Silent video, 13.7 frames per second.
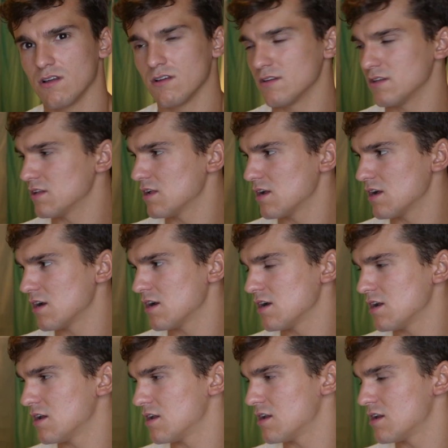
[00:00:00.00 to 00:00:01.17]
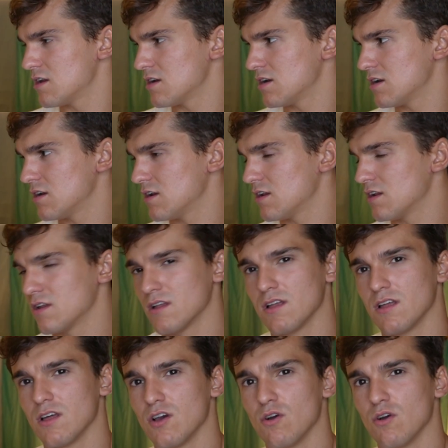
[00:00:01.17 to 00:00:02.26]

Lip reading: The person shown says nothing.